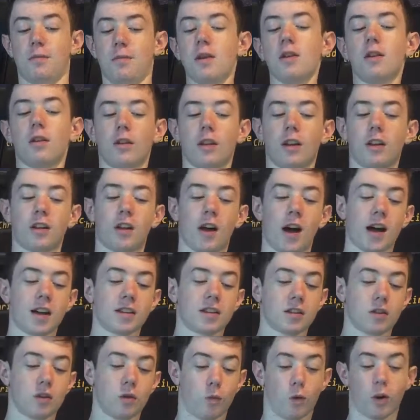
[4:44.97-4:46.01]
The middle
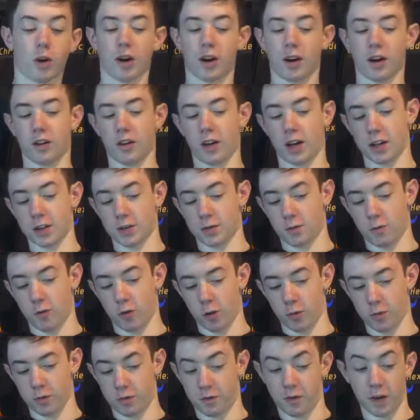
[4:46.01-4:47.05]
class and the working class
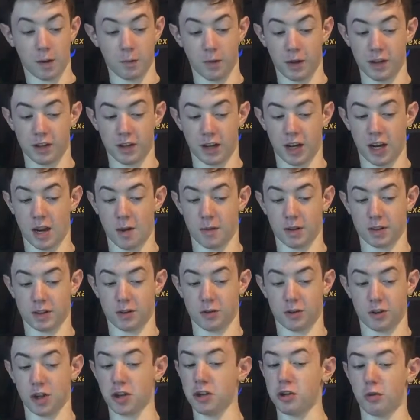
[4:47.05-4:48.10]
formed, family
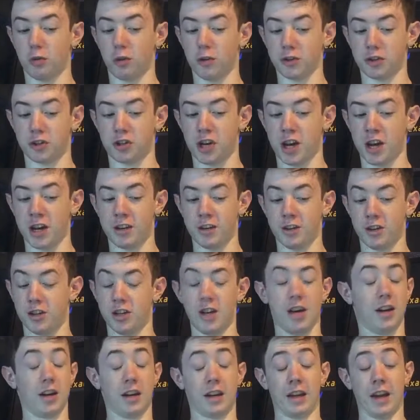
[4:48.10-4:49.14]
dynamics and gender roles
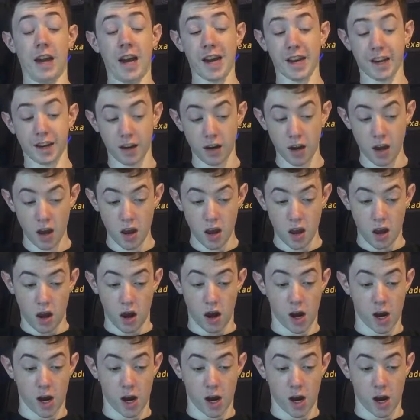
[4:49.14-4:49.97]
changed yet again.